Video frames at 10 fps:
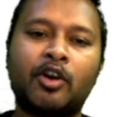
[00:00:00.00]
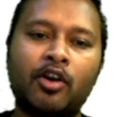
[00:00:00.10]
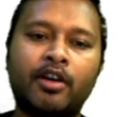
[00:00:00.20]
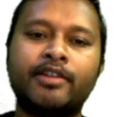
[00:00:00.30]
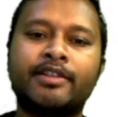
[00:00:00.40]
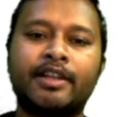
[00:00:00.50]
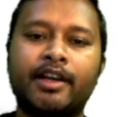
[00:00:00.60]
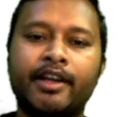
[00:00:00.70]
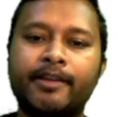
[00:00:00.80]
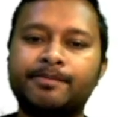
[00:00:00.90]
On
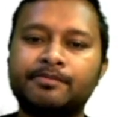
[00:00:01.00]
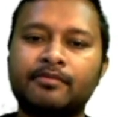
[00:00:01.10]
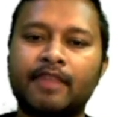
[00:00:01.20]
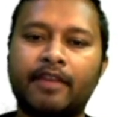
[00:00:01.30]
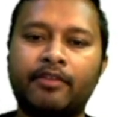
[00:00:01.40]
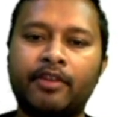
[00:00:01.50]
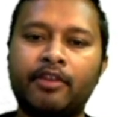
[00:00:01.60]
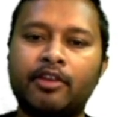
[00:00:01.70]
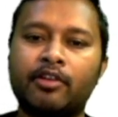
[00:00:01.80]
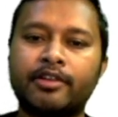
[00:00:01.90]
Sunday, every
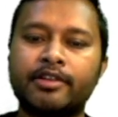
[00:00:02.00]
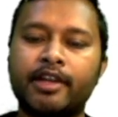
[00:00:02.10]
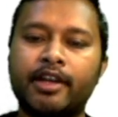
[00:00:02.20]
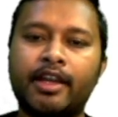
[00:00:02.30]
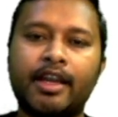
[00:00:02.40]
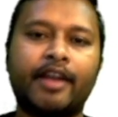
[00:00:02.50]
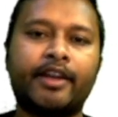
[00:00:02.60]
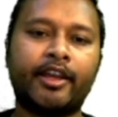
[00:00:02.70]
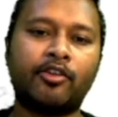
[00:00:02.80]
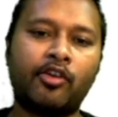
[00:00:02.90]
week on Sunday, I'll
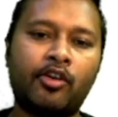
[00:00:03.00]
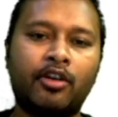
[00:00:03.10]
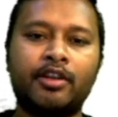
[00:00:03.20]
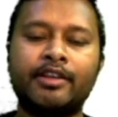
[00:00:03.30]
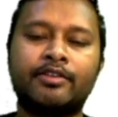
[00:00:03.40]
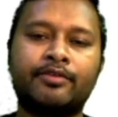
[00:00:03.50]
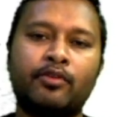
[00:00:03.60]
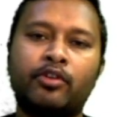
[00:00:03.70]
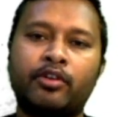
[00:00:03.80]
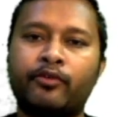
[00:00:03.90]
take all these
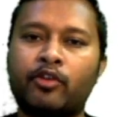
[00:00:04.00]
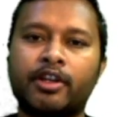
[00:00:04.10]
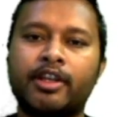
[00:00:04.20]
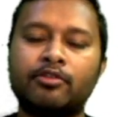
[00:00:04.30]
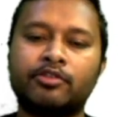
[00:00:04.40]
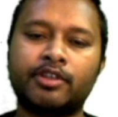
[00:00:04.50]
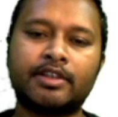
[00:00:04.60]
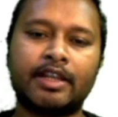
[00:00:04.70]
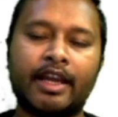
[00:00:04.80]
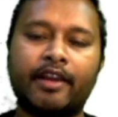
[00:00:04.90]
40
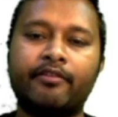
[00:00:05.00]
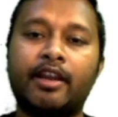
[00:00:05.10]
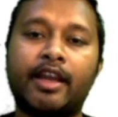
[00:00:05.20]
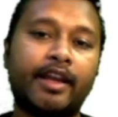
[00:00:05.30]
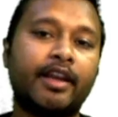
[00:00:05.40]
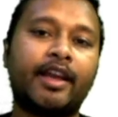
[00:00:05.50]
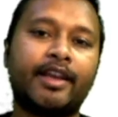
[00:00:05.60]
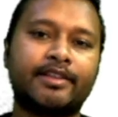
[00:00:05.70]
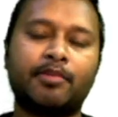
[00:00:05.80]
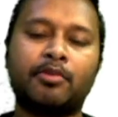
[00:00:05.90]
questions and I will
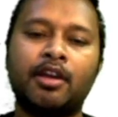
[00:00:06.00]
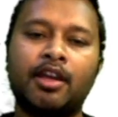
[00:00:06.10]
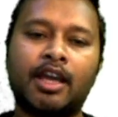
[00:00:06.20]
analyze them.